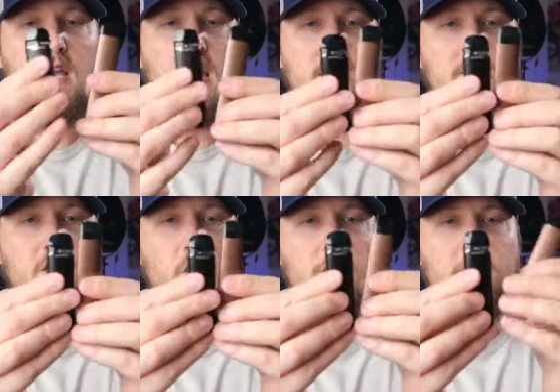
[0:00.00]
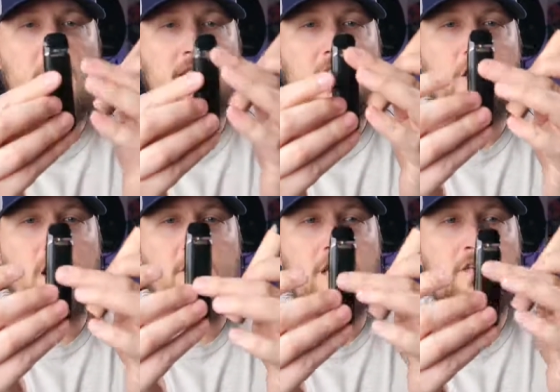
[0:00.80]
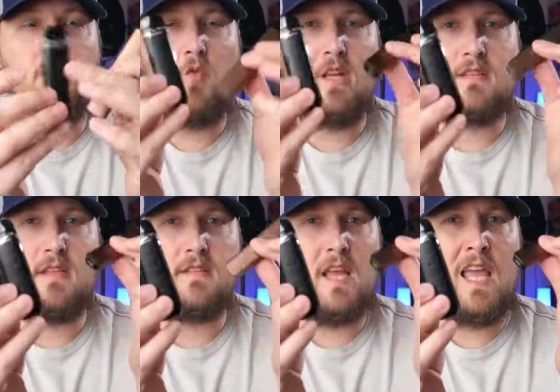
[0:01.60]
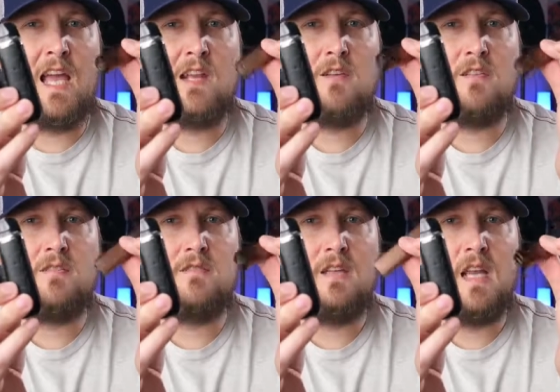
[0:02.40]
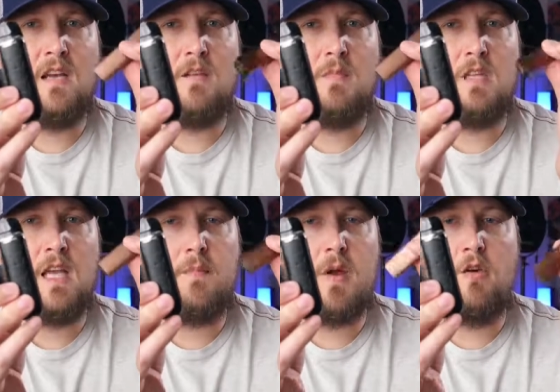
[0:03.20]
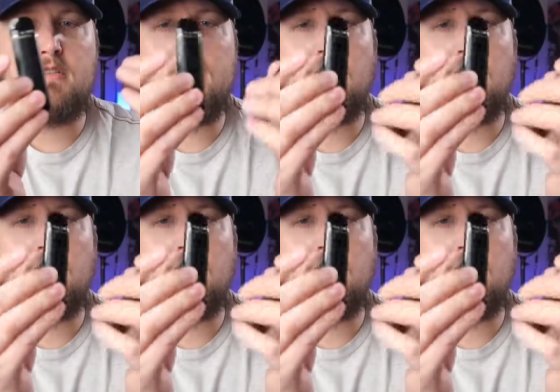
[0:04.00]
And so the fact that you haven't even, what is this, 800 milliamp hours, I